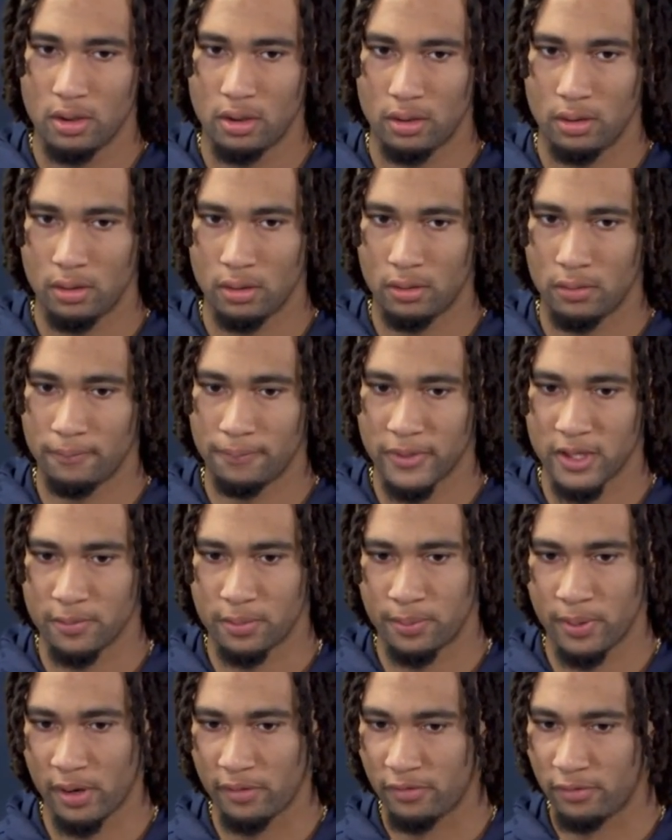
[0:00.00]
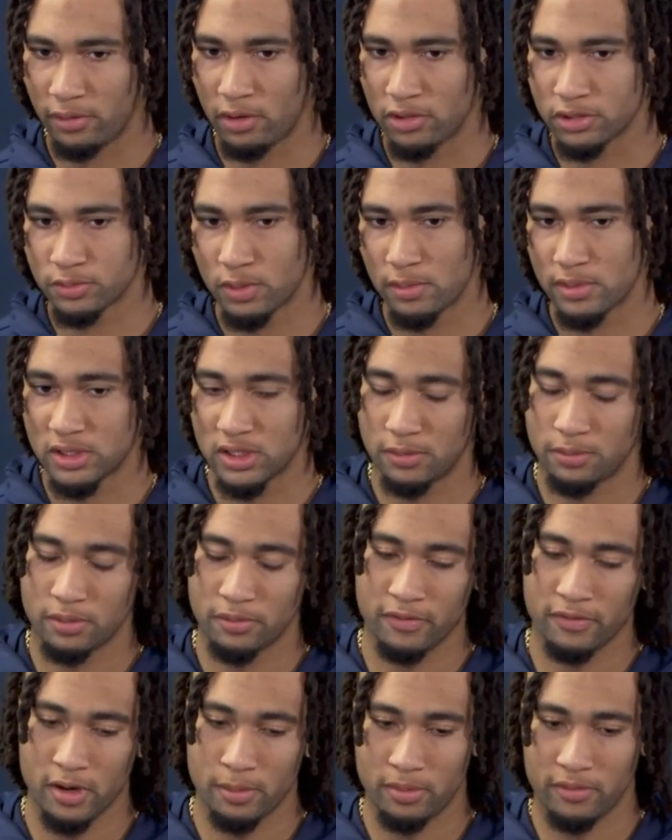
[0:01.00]
Prepare for those moments, and he
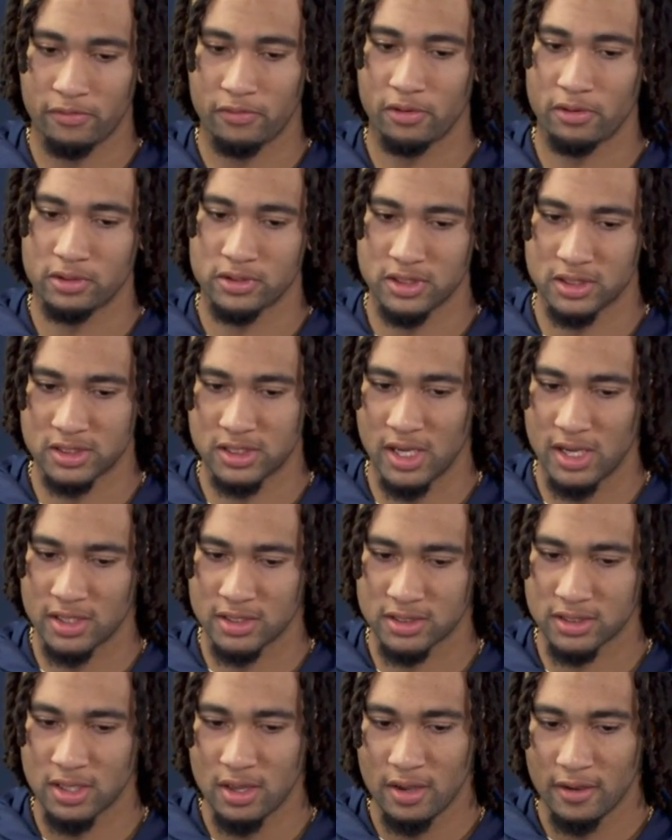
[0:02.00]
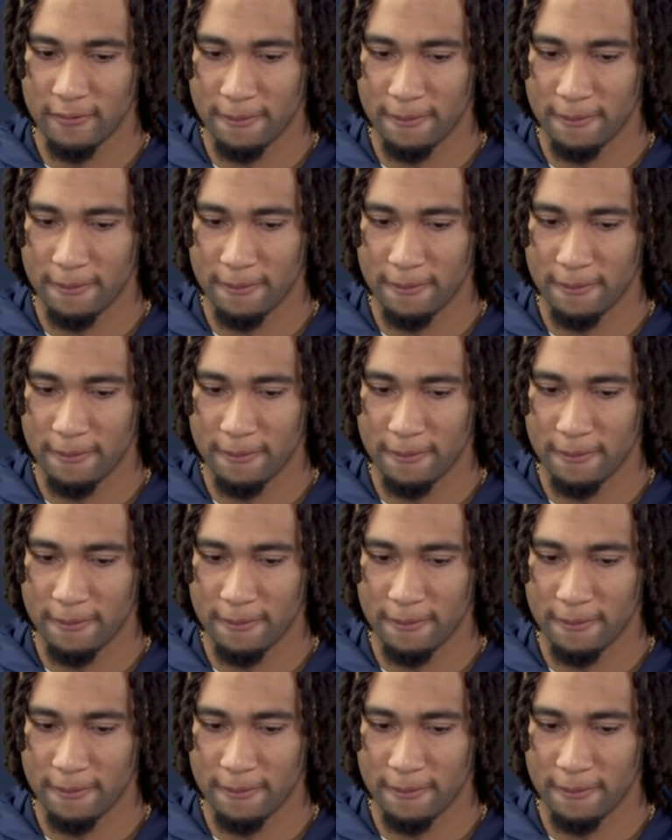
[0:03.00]
prepared me for success.